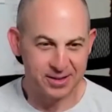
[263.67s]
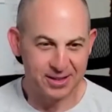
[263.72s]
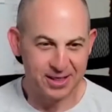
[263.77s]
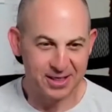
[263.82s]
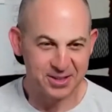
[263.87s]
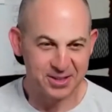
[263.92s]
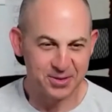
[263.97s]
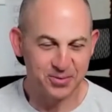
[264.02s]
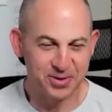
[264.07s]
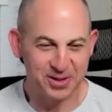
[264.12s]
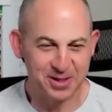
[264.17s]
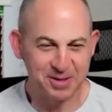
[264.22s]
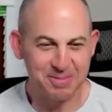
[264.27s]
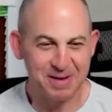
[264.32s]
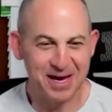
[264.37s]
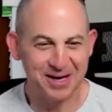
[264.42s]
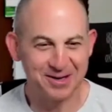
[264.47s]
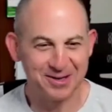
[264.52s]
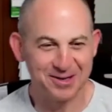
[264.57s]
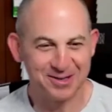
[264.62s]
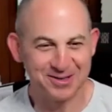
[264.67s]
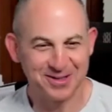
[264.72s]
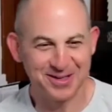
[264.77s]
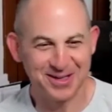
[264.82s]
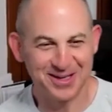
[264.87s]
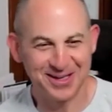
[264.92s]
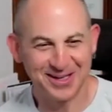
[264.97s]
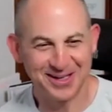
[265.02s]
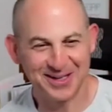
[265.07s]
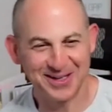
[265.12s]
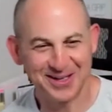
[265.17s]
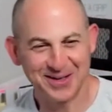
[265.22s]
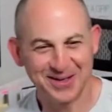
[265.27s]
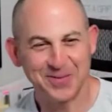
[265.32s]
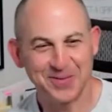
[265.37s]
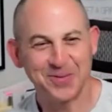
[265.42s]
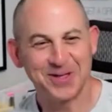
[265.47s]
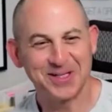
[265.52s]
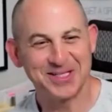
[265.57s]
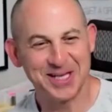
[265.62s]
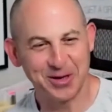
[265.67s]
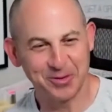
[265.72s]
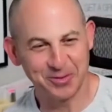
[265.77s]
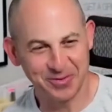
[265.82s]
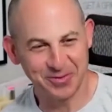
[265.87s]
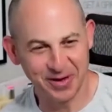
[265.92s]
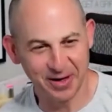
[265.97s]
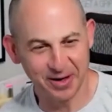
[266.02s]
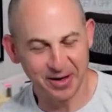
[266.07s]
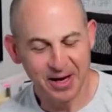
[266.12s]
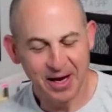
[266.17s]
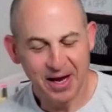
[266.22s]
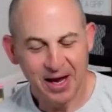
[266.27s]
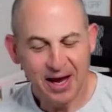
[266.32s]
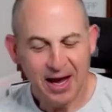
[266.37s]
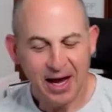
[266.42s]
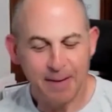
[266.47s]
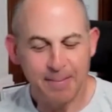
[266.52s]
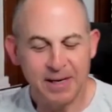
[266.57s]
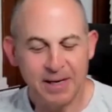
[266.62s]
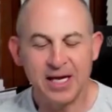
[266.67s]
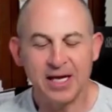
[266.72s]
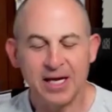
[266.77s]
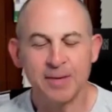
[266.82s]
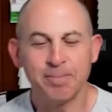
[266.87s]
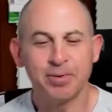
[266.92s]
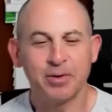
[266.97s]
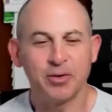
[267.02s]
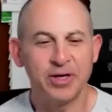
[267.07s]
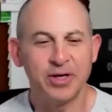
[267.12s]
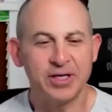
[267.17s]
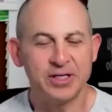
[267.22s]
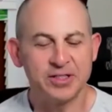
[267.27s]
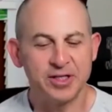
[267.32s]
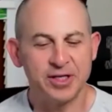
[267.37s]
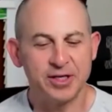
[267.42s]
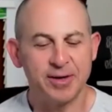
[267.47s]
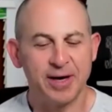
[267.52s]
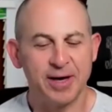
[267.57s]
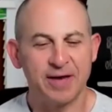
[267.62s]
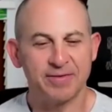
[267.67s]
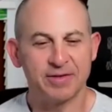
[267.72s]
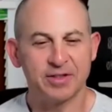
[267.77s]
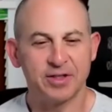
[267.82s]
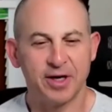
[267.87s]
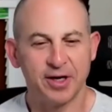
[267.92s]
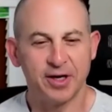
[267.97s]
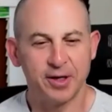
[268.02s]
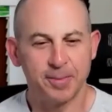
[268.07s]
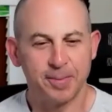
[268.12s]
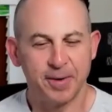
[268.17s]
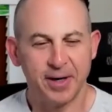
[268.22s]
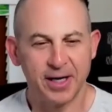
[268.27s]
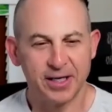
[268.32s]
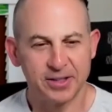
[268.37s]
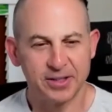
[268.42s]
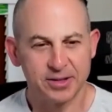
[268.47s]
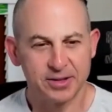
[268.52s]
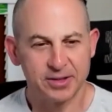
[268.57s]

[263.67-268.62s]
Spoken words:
Doesn't really matter what's out there. How many employees do you have at Tiger Press?